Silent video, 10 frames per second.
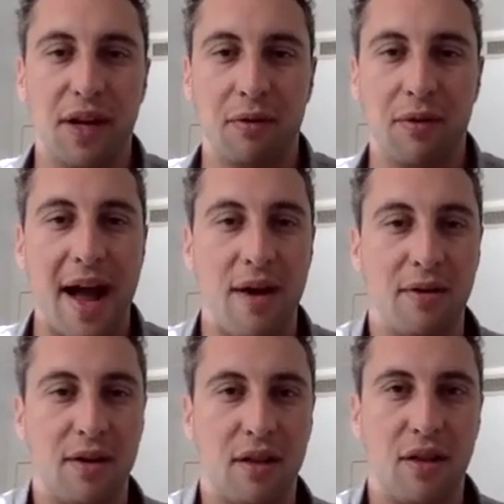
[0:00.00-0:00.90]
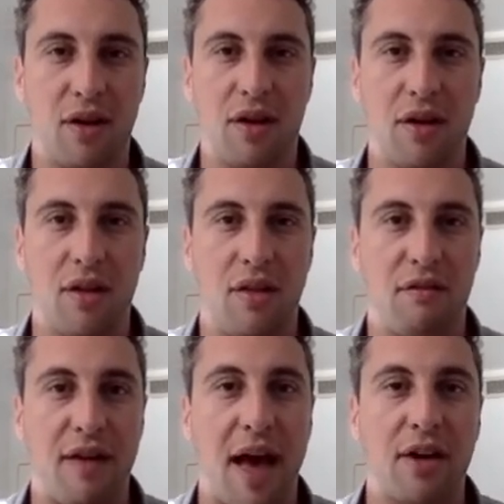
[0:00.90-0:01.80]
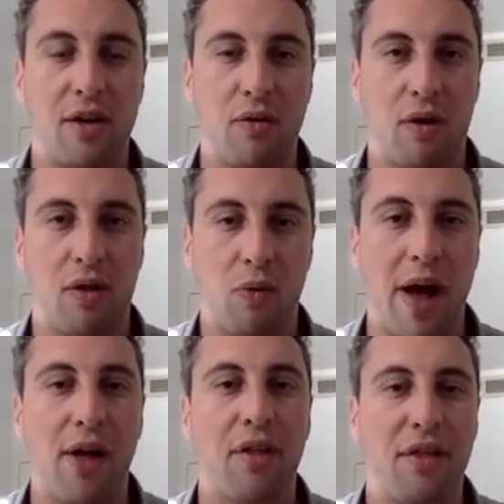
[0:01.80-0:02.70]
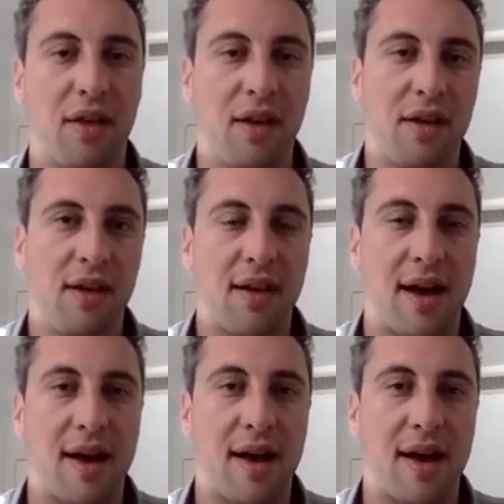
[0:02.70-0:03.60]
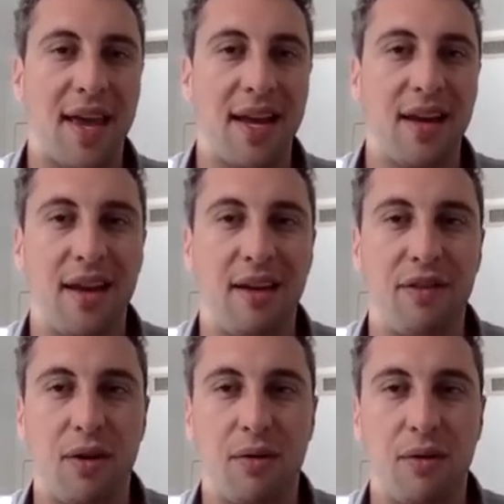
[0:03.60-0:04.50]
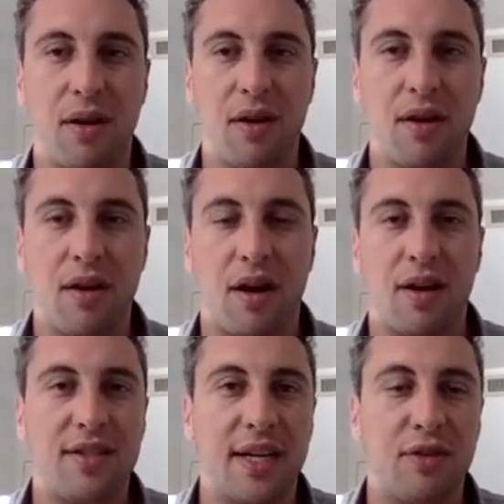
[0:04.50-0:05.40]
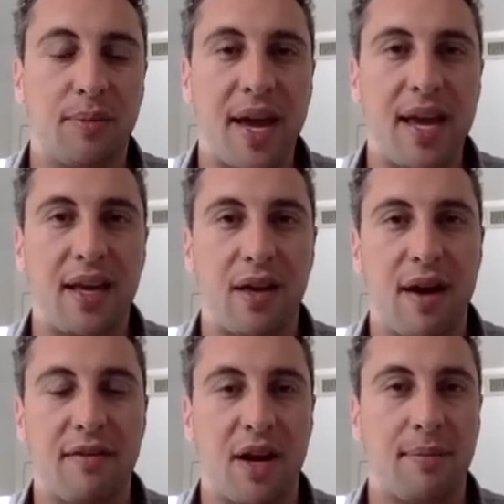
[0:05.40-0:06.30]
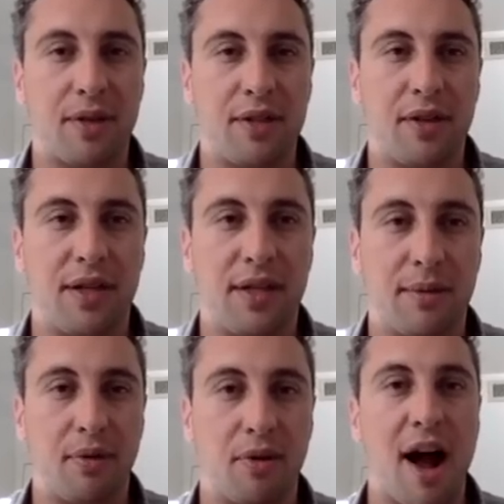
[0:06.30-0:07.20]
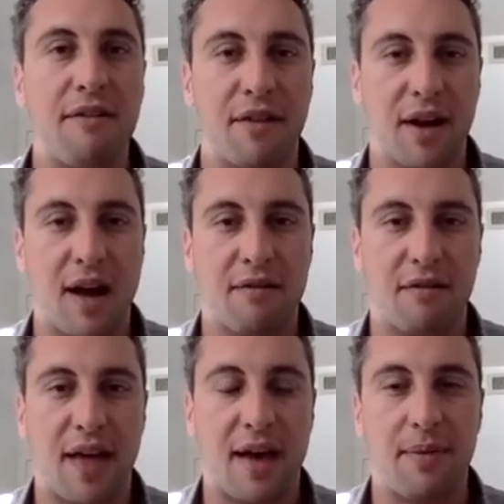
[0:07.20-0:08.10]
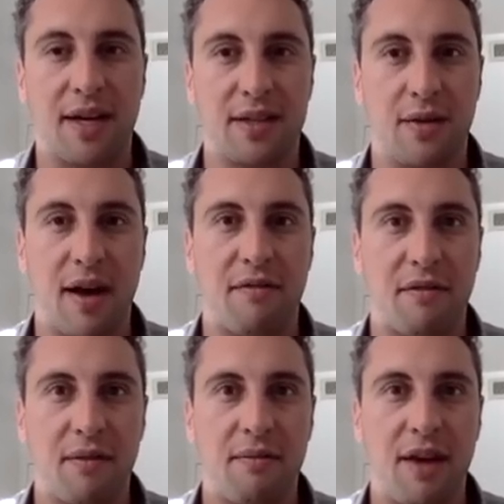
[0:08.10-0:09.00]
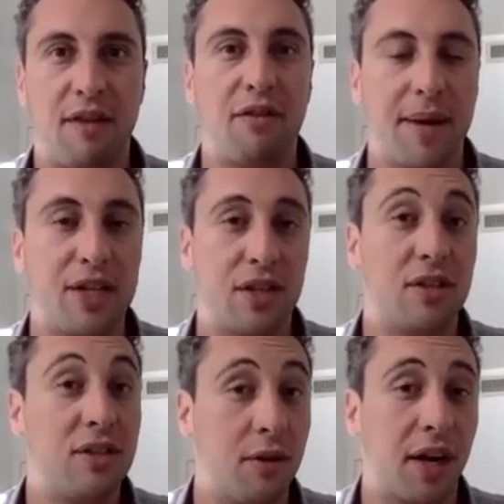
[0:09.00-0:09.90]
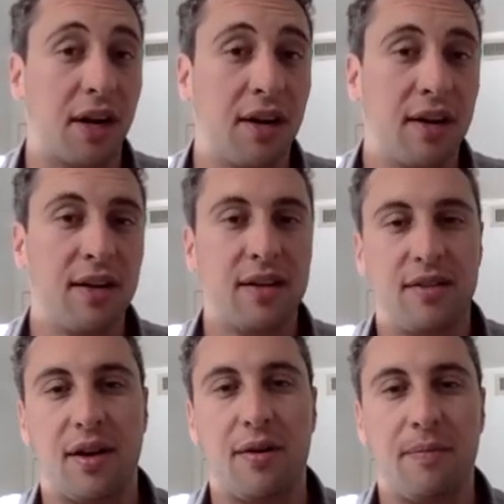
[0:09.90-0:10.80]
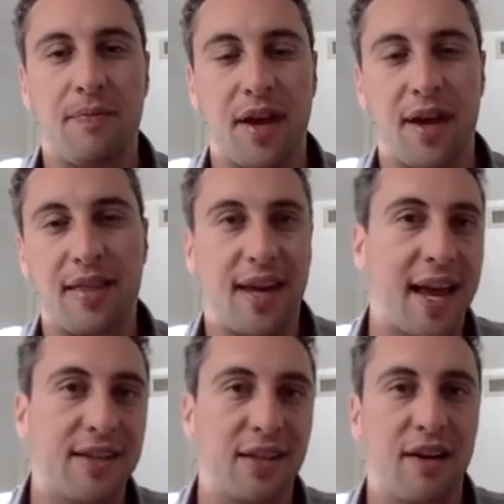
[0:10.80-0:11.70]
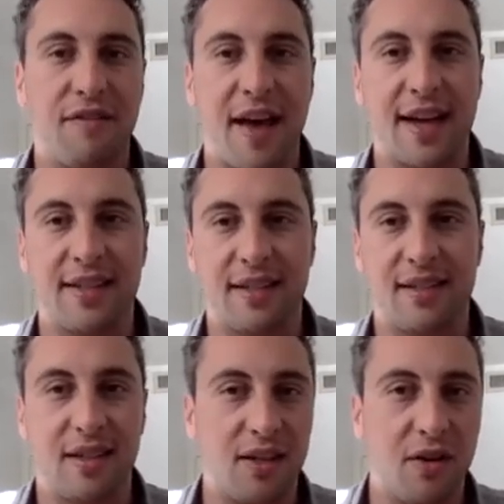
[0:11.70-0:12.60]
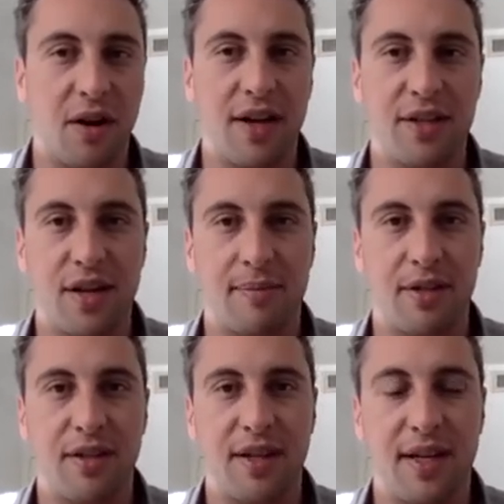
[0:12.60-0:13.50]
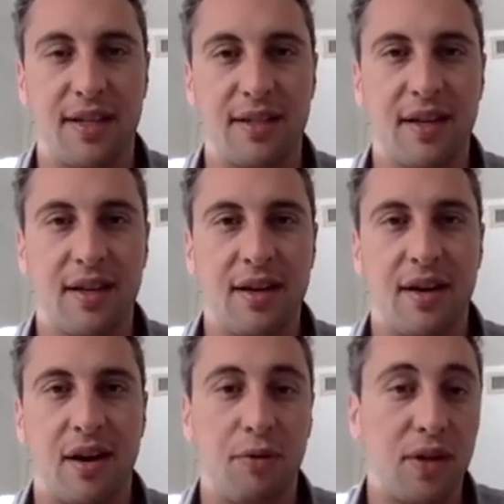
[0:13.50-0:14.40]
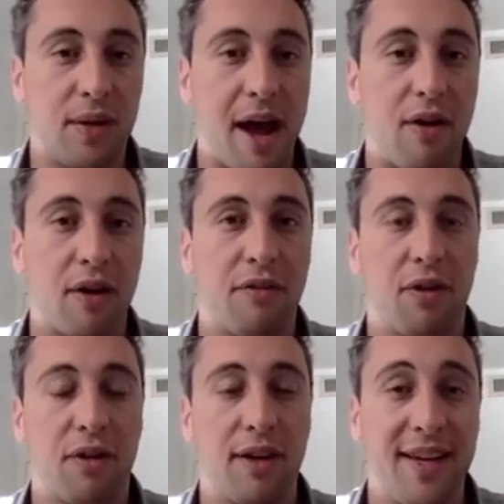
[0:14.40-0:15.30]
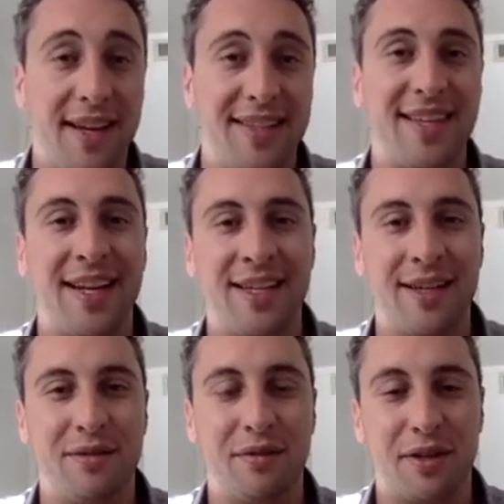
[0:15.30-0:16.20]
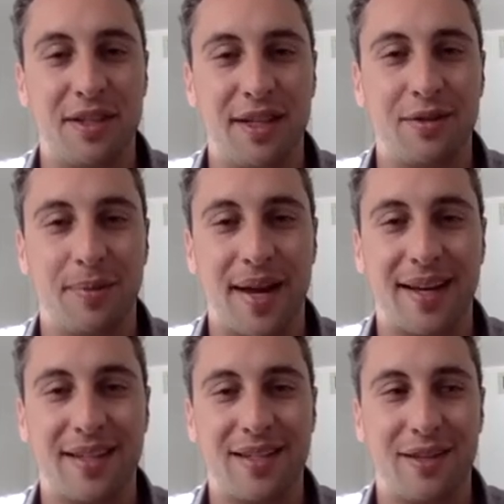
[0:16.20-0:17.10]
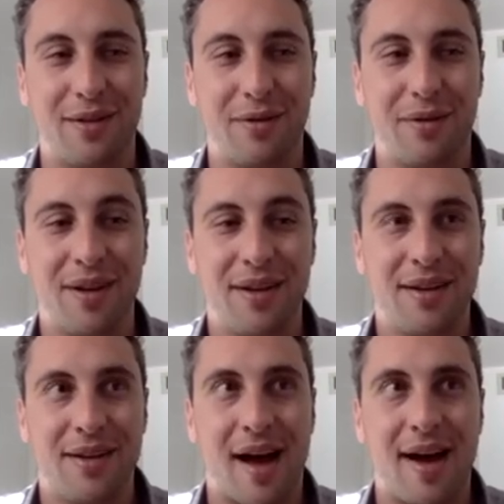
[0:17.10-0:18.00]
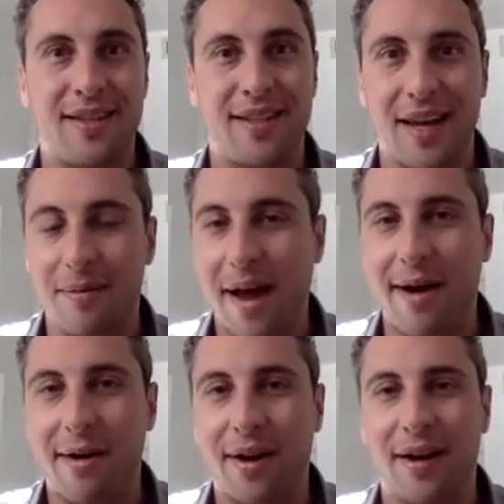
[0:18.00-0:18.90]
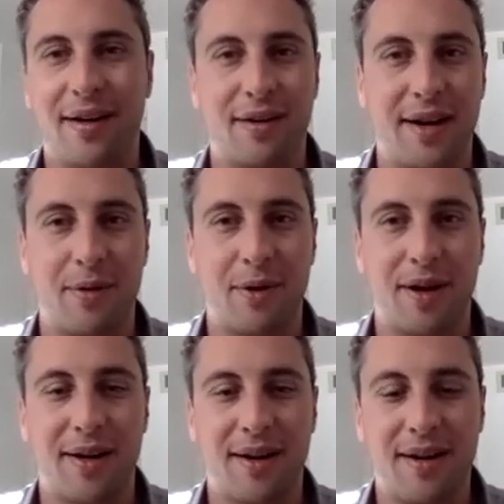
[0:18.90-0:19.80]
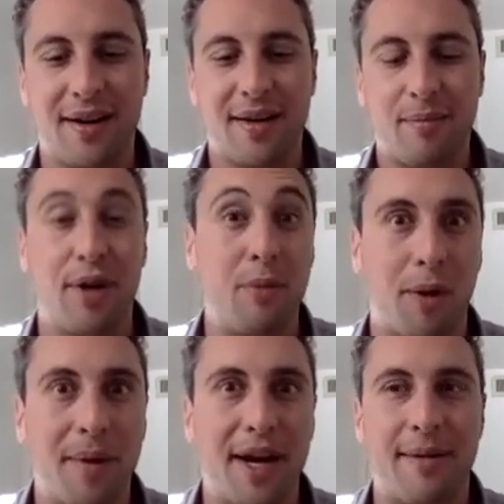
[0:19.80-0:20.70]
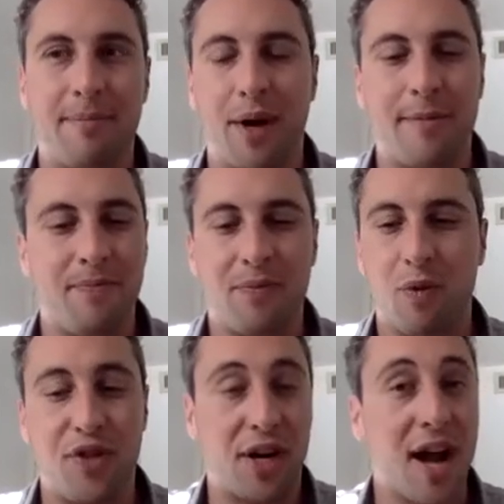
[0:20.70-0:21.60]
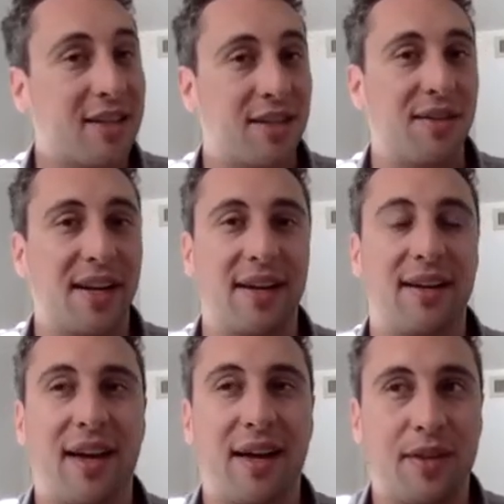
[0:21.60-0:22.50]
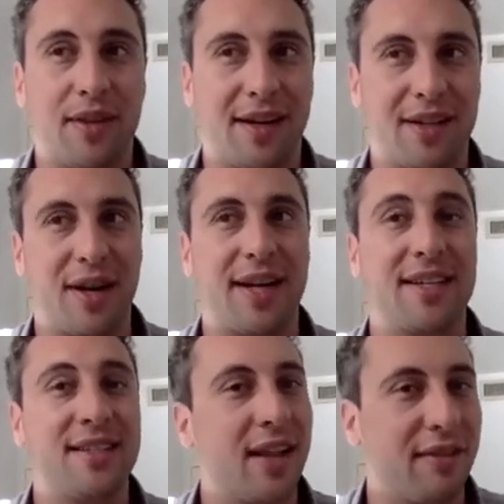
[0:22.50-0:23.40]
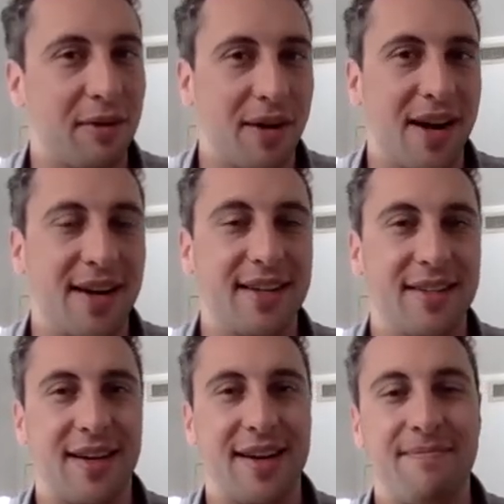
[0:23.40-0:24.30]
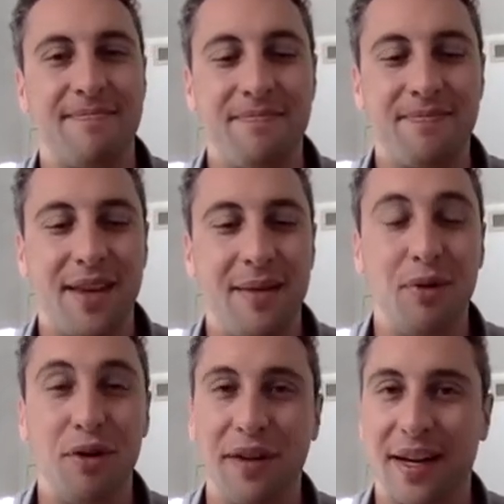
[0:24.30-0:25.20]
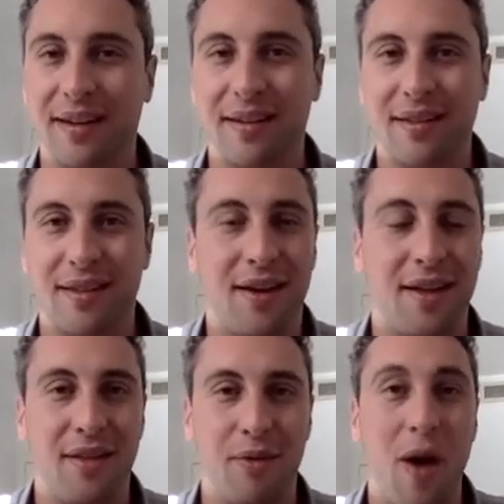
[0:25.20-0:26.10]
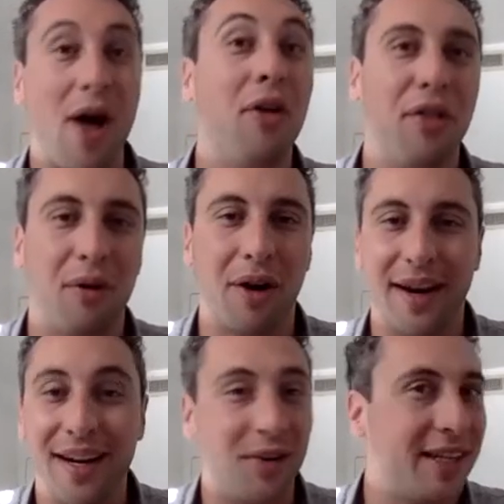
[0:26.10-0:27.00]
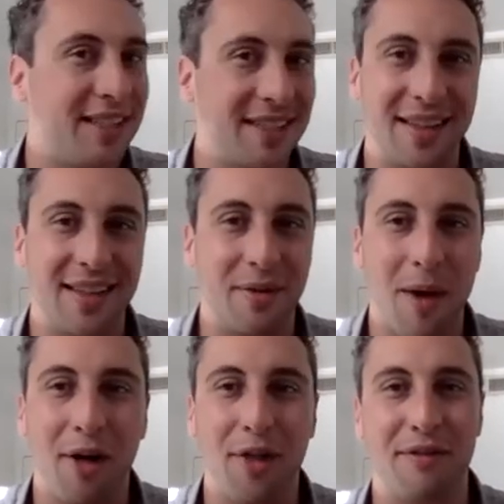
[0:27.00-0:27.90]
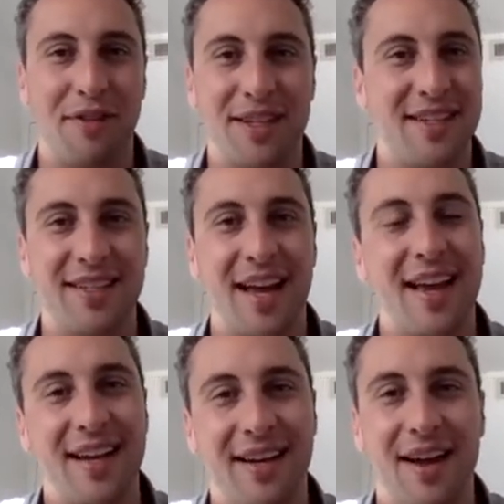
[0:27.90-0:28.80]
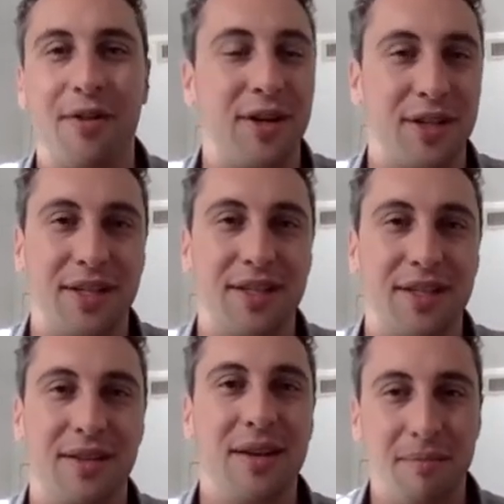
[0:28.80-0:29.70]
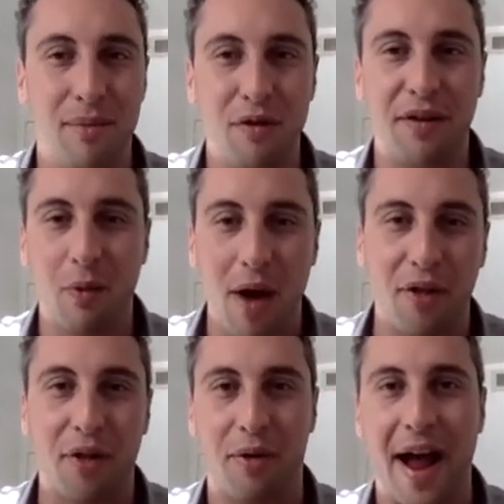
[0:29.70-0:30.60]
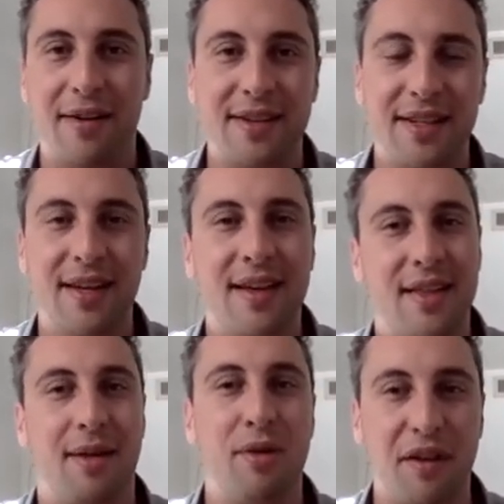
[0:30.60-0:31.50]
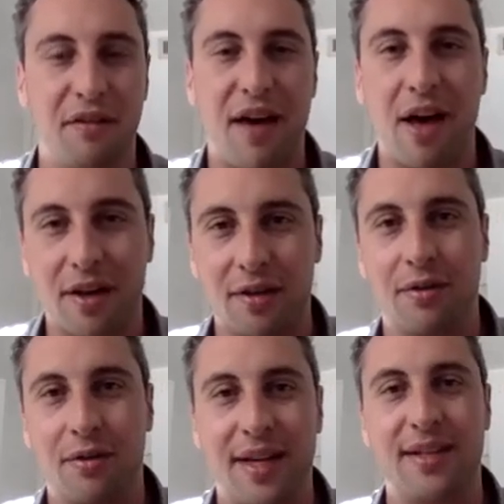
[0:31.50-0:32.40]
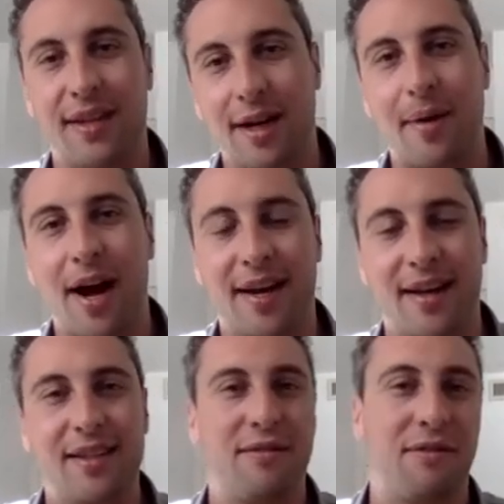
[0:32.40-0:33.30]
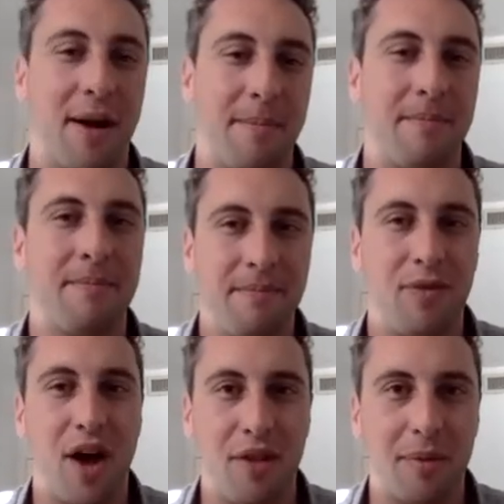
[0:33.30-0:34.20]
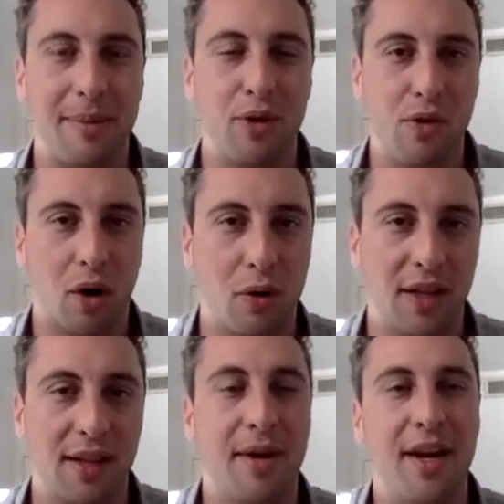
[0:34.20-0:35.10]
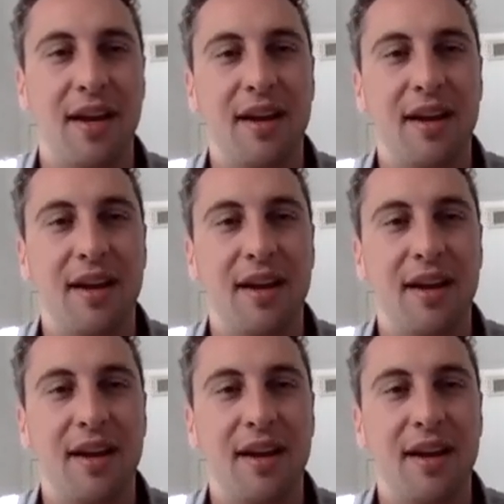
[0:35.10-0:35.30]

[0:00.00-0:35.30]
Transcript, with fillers: around the the value or the wealth. Um, and if you are a central bank, you have an opportunity to profit off of that because you have information sooner. So the the Cantillon effect and seigniorage opportunities are really powerful incentives for central banks to uh, stay in power and create more, print more money. But what they're not doing and what they are trying to sell everyone on is um, improving the the wealth or increasing the wealth of the society. No, they're just yeah. moving wealth around. They're moving value into their mm-hmm. pockets from other people who are holding the money.